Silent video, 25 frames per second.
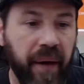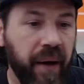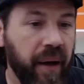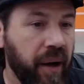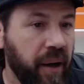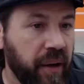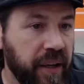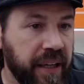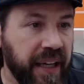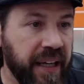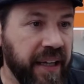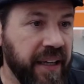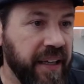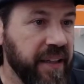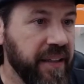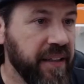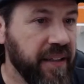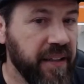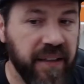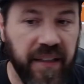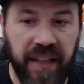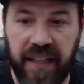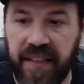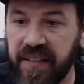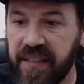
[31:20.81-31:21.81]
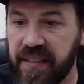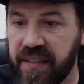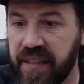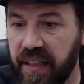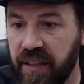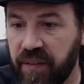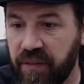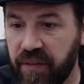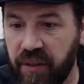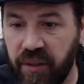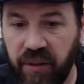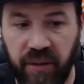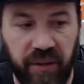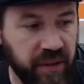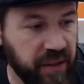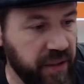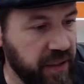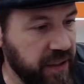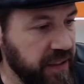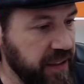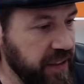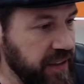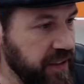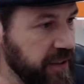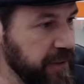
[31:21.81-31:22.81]
Okay, a lot of stuff going
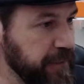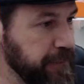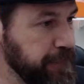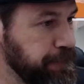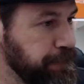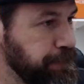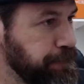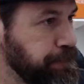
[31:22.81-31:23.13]
on here.